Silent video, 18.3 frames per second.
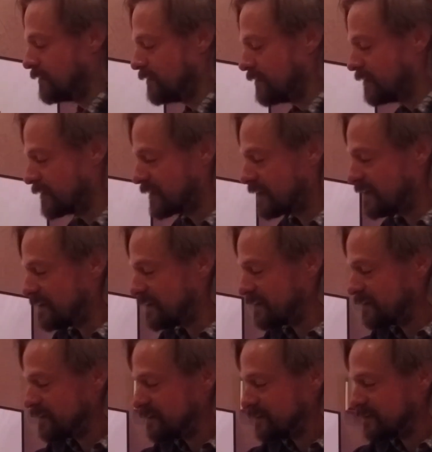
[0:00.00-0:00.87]

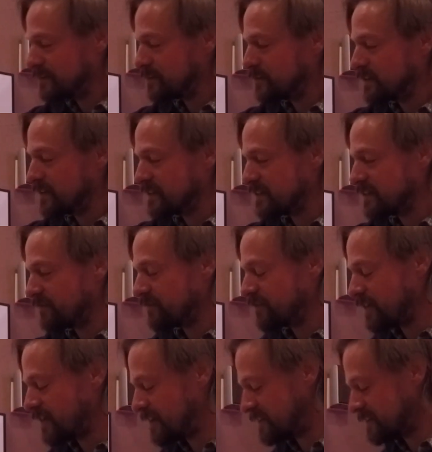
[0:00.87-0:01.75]
again, Jesse
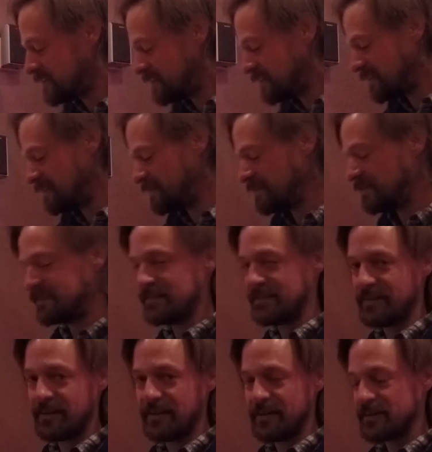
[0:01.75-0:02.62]
Frost,
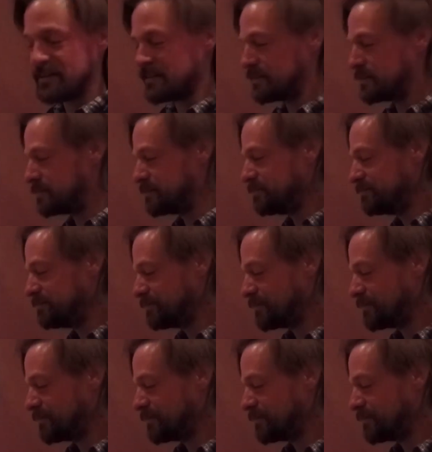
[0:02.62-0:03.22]
awesome.